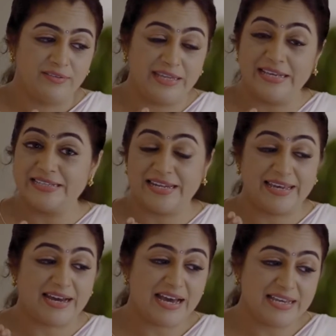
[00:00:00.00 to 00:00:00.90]
things
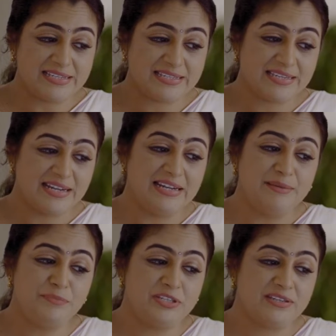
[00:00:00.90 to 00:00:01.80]
like eyes,
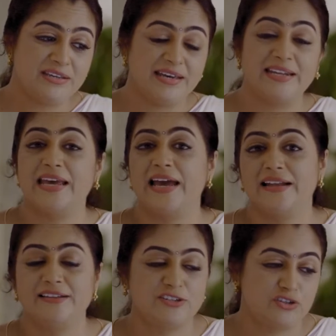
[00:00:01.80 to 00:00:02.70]
lips, and
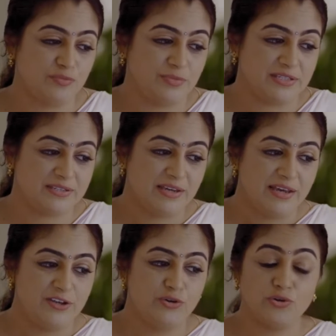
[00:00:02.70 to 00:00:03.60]
hands to miss.
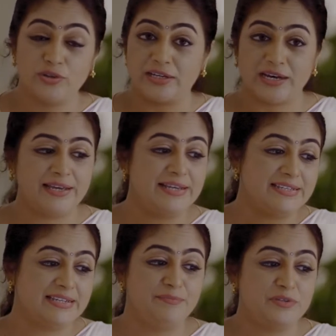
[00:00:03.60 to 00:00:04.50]
You know that
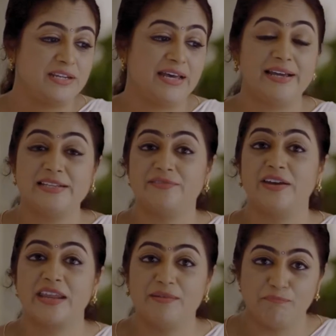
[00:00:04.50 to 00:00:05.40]
eyes, lips, and hands are
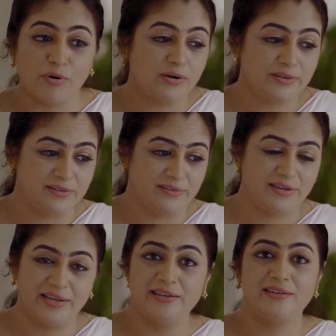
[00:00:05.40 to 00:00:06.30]
very important
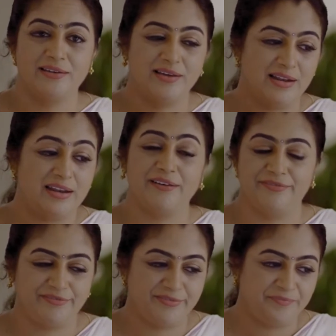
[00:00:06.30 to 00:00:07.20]
in
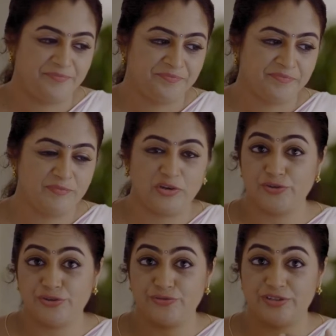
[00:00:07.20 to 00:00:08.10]
love,
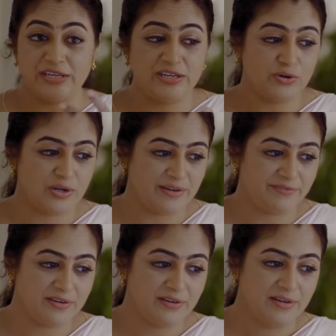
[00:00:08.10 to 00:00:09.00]
because you see your
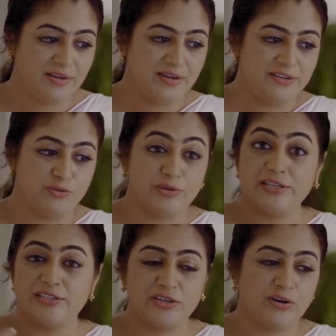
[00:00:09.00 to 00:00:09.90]
lover, you
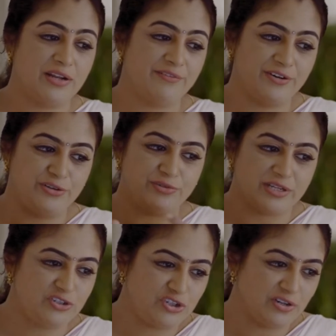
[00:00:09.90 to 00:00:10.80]
kiss your lover, you
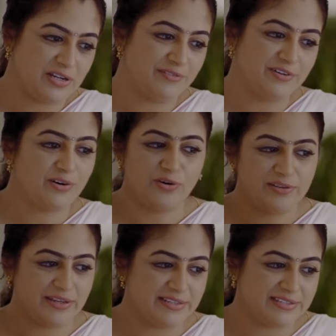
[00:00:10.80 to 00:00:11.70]
touch your lover, all
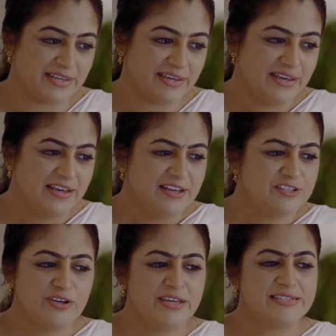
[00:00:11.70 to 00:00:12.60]
that is there.
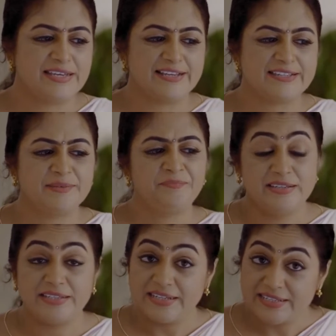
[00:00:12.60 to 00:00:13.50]
So he says,
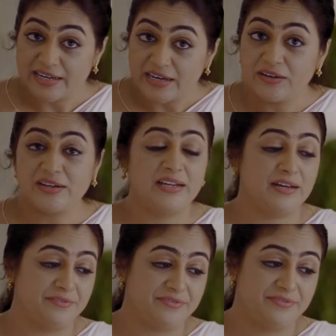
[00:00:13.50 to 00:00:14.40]
since our
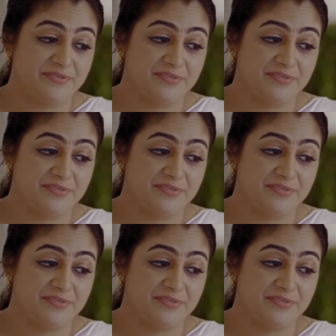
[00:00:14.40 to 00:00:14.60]
love